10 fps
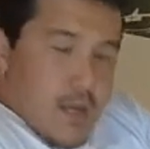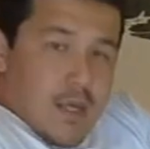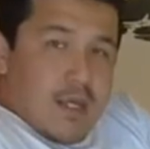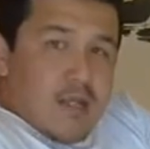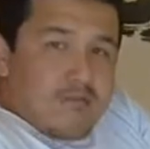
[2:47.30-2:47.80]

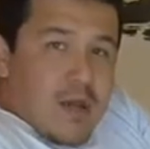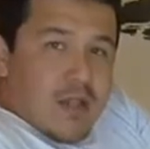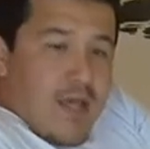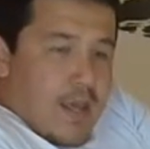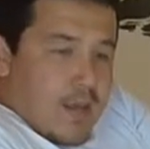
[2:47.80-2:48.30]
and against my
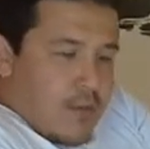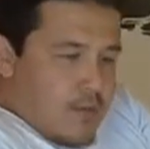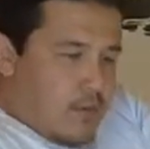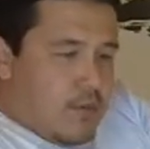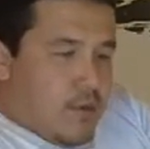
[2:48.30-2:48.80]
leg,
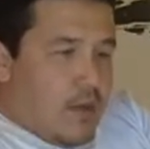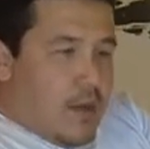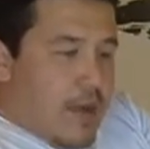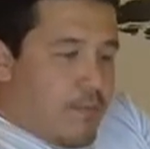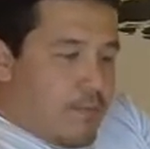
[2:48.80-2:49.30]

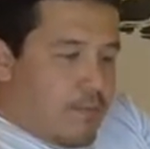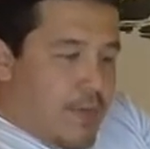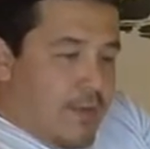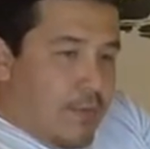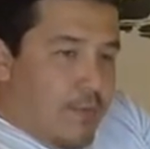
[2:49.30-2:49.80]
and I
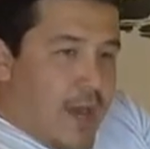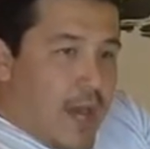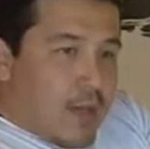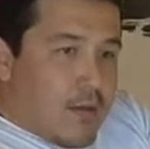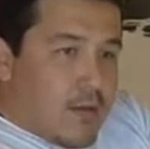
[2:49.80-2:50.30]
peel
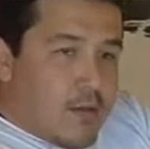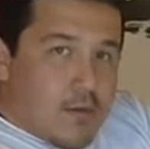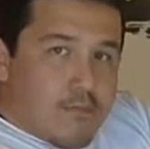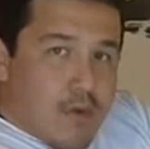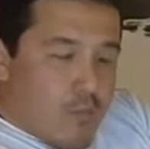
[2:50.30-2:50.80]

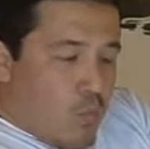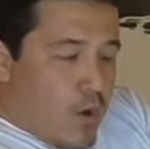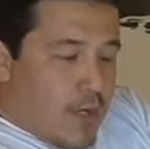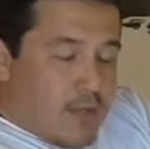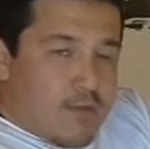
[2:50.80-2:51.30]
back from
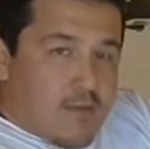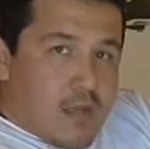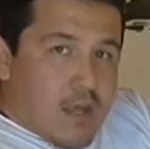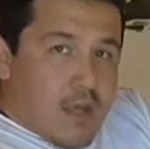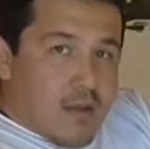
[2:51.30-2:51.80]
one end to
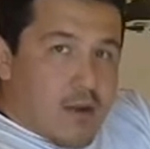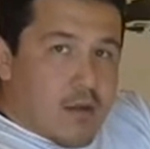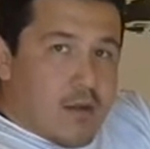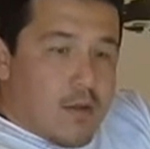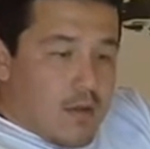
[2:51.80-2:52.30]
the
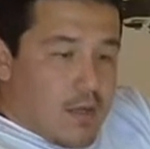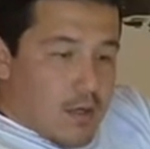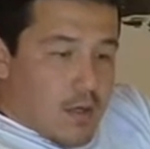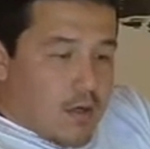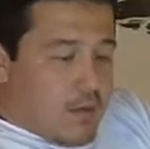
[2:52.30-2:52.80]
other
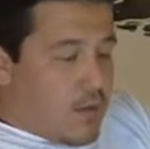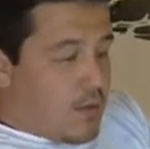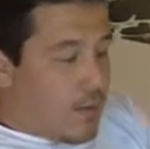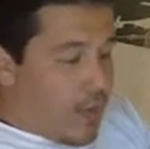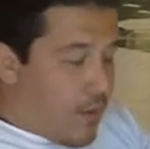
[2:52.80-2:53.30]
here.
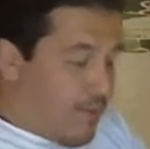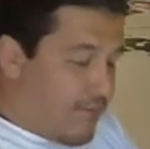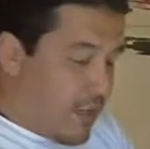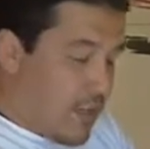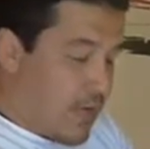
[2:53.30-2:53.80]
And now we
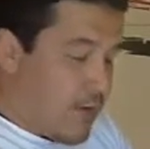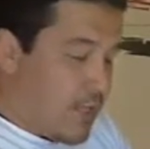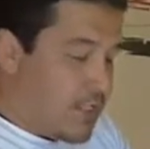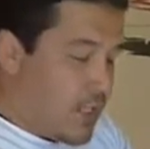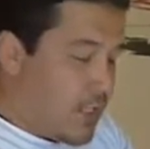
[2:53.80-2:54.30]
find the other
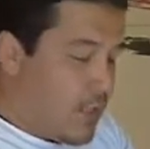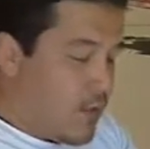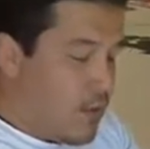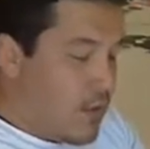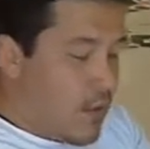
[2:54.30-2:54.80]
edge
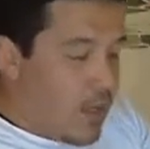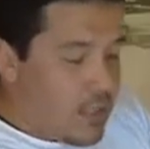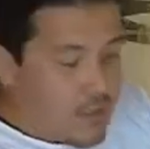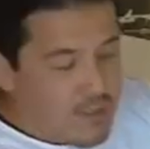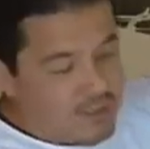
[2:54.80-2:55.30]
here.
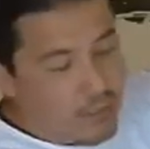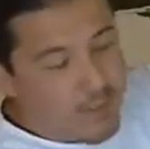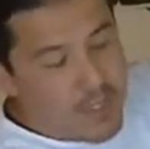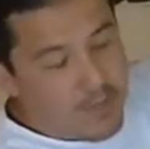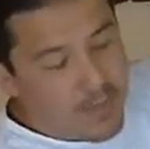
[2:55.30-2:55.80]
And this will
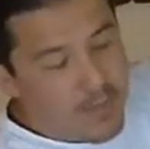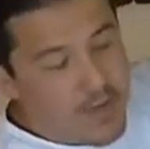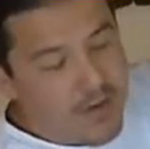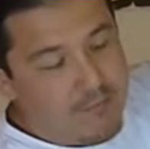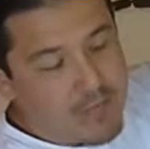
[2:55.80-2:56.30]
become a
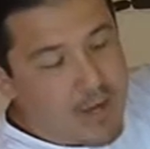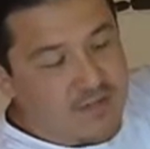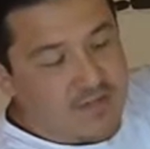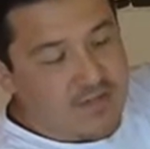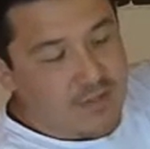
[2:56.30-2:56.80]
repetitive
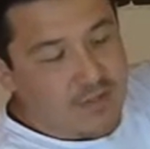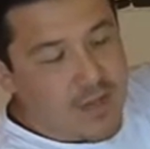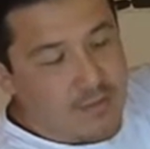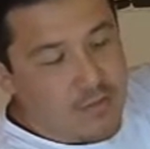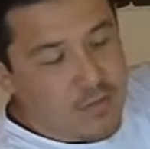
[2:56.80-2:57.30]
process. Every
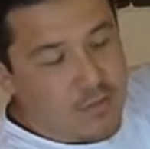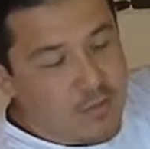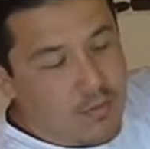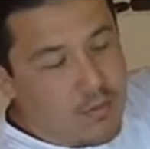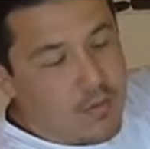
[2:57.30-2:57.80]
time that
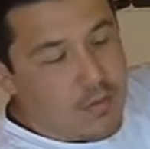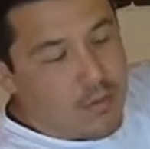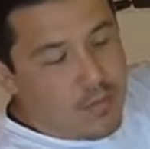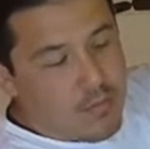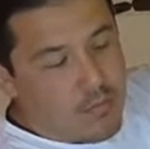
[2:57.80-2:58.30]
you
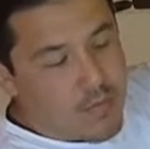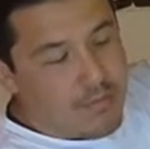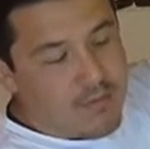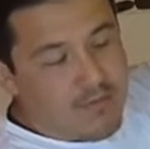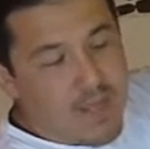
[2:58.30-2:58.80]

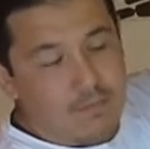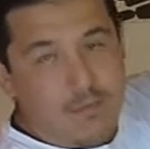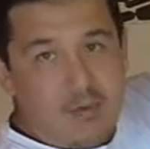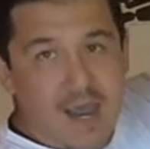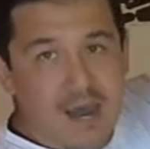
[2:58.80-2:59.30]
rip the tape,
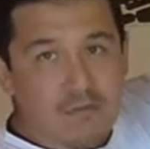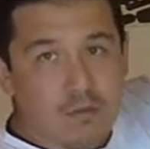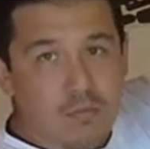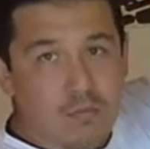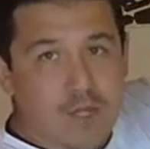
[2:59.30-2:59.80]
you'll have
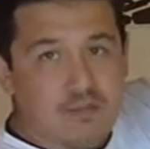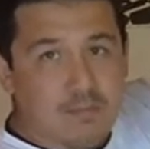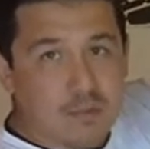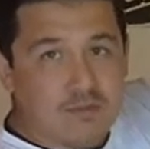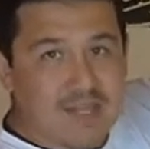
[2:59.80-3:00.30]
to
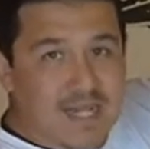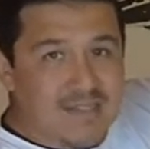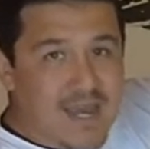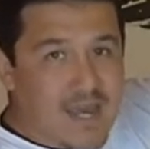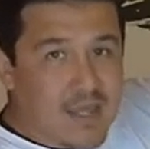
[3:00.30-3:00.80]
re-expose that
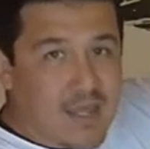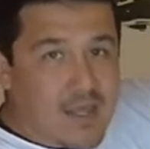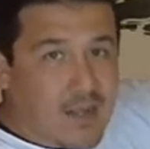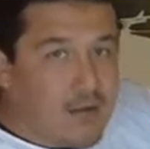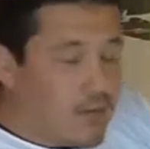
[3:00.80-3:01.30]
tag
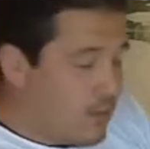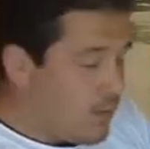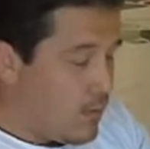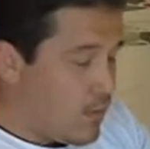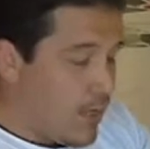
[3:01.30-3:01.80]
end.
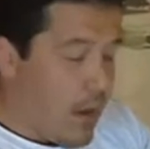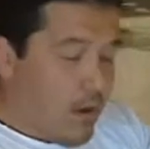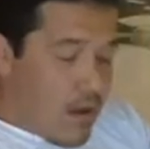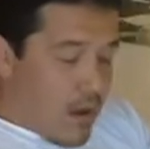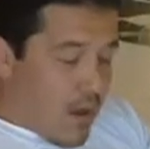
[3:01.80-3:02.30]

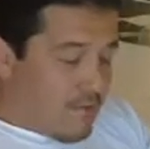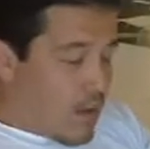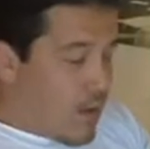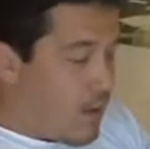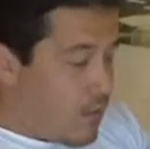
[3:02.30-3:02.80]
Now I've
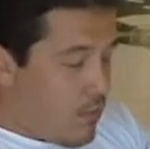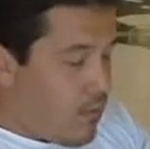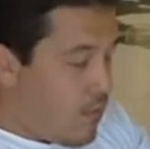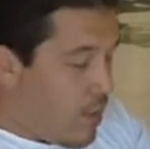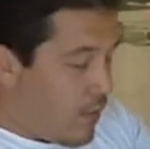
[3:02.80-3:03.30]

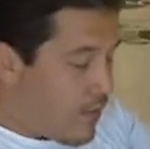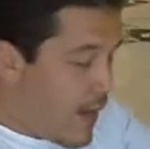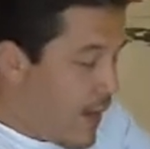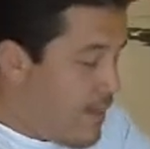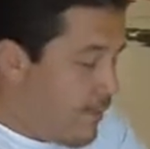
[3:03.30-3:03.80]
gone on the
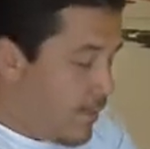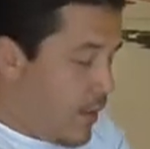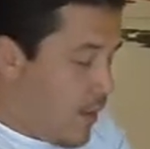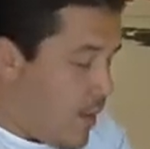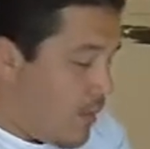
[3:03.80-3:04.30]
thigh.
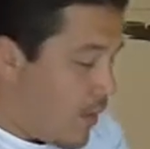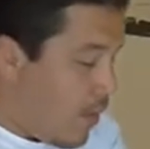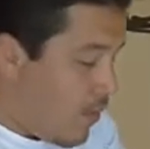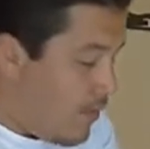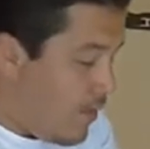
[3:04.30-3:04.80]
I'm going to
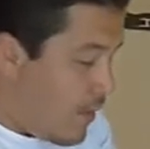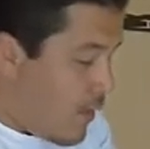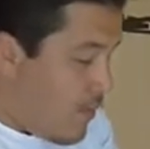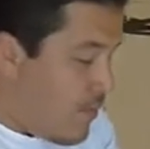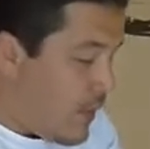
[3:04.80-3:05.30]
go
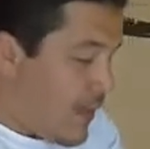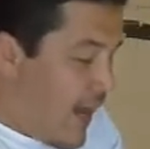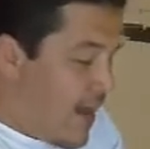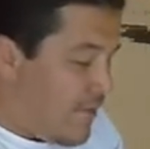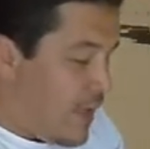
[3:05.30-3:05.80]

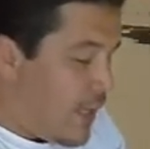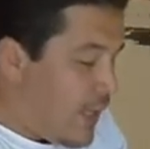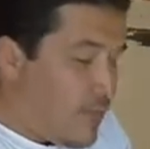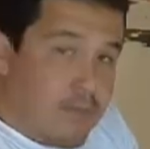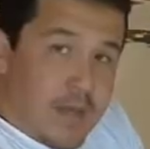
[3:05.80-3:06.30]
mid-calf. And
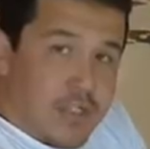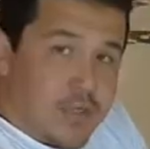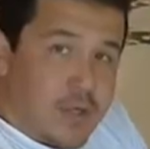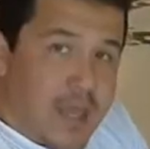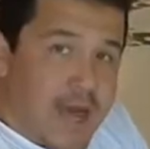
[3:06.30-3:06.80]
again, make
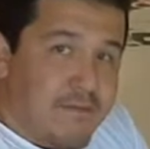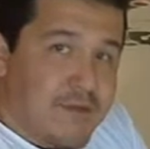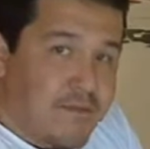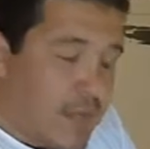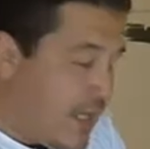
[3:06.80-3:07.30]
sure your calf
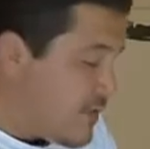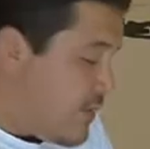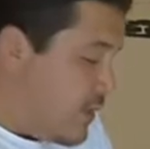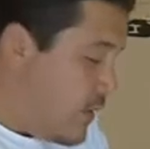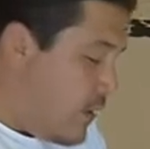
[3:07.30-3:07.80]
is
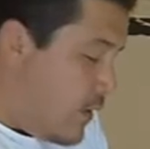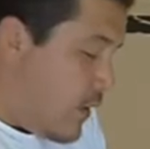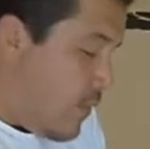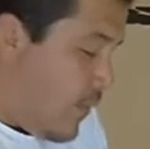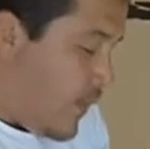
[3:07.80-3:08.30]
flexed.
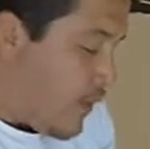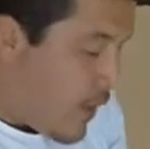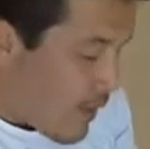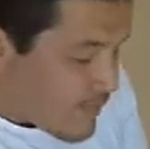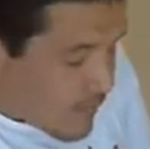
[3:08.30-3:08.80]
That way we don't
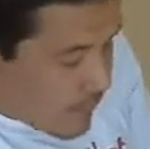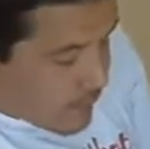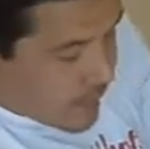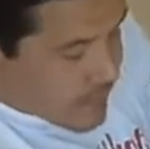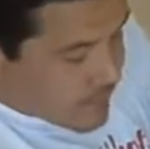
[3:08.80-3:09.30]
cut off
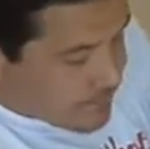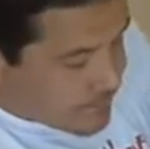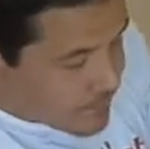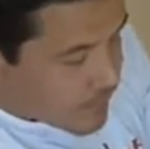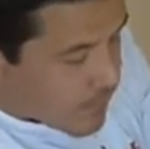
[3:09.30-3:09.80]
circulation.
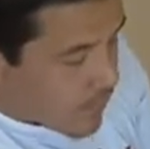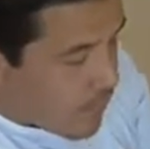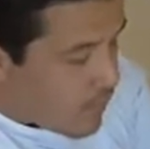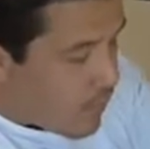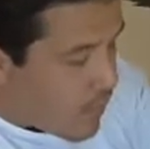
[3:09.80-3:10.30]

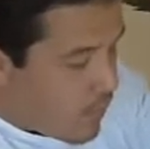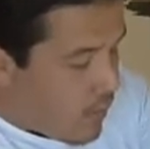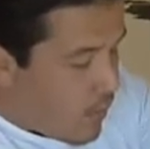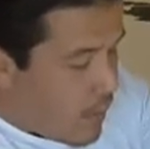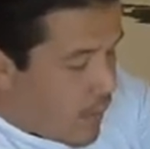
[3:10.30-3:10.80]

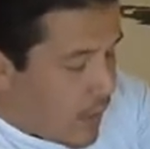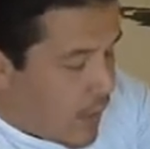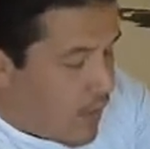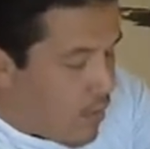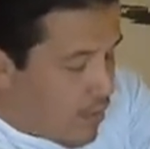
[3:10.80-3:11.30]

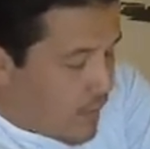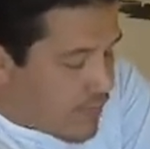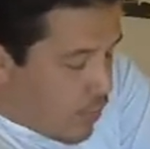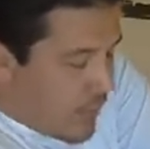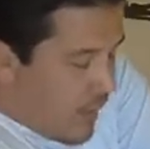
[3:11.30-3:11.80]
And always
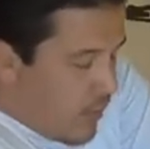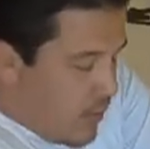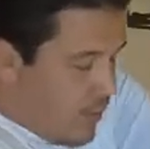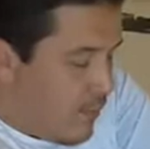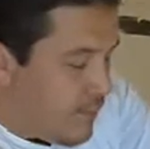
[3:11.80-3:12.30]
holding it
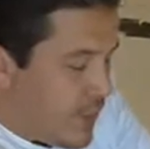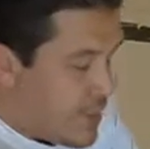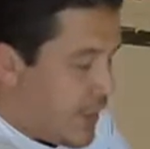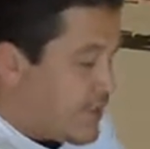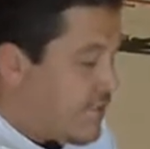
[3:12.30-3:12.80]
flush
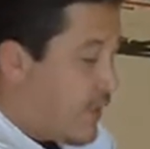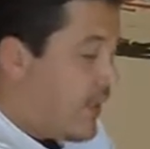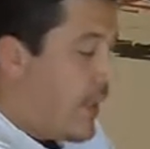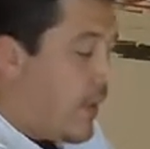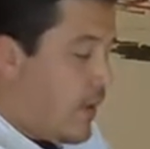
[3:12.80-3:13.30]
against my
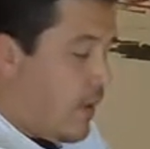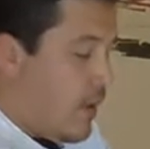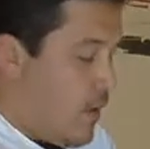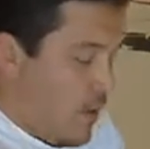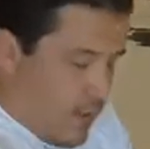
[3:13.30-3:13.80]
leg.
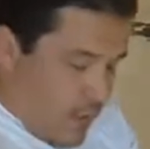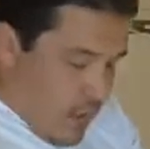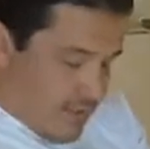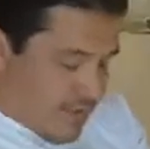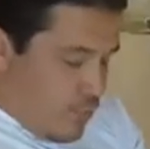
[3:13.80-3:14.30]

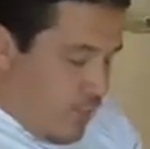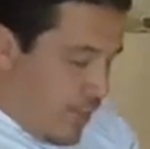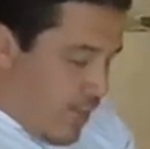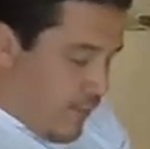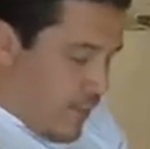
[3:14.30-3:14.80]
Kind of smooth it
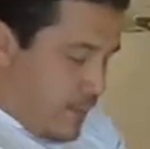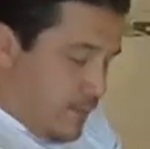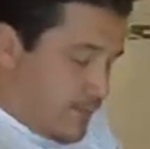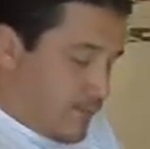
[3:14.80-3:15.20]
over.